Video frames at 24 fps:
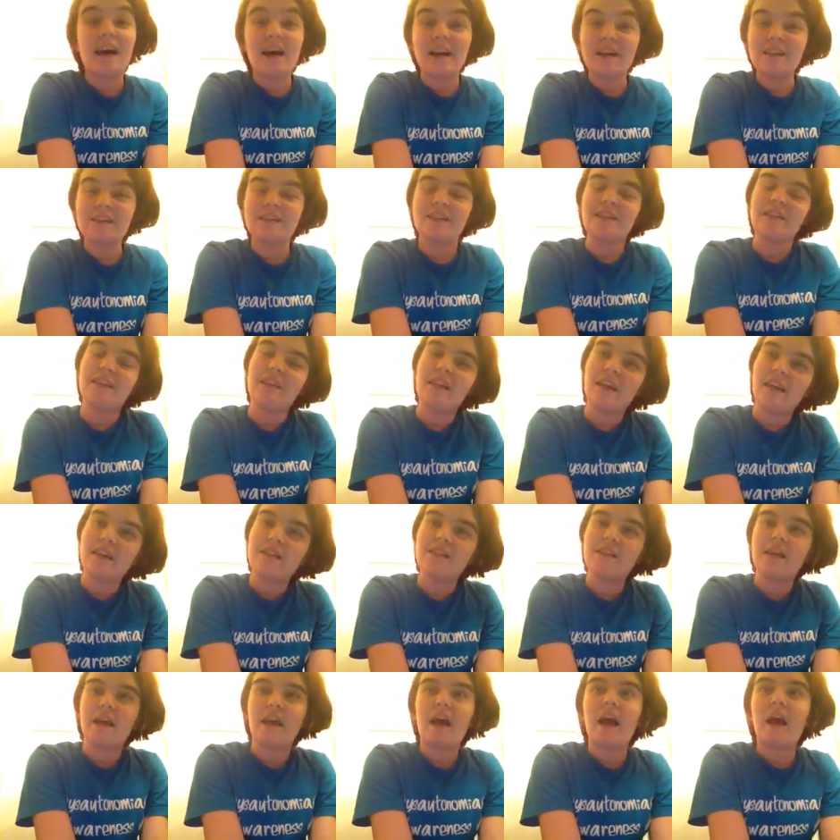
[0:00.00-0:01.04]
actually,
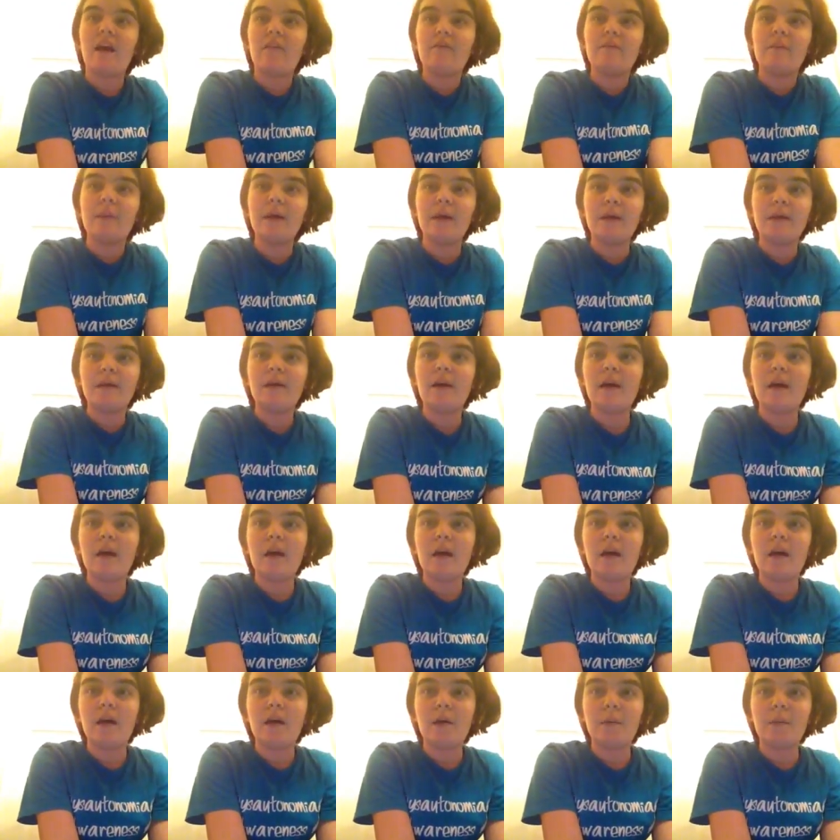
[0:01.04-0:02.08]
yes, I have been.
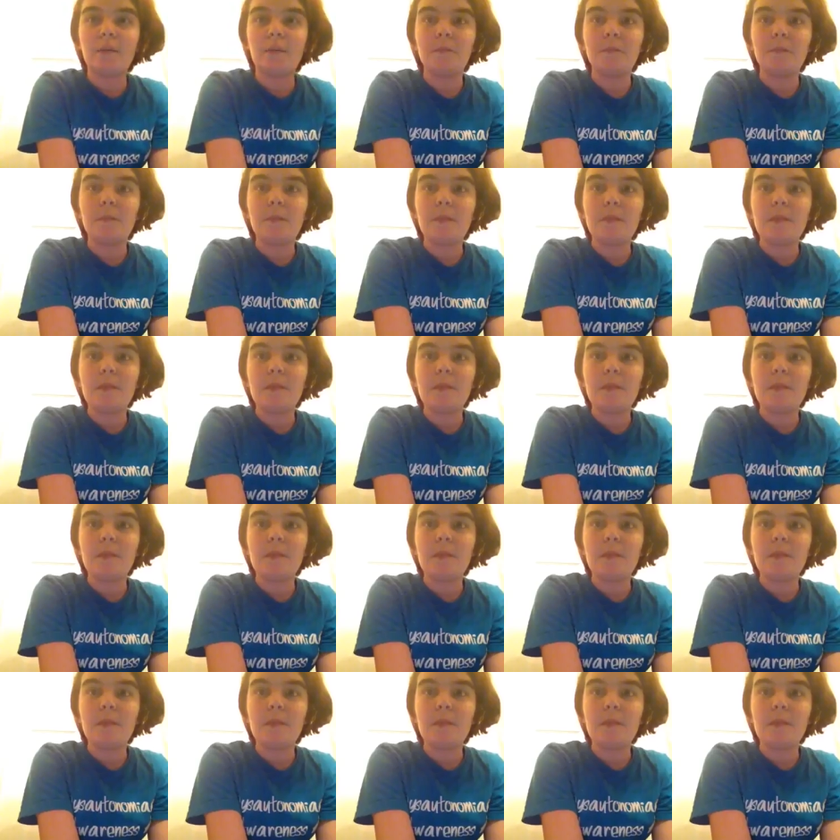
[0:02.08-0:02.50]
Um,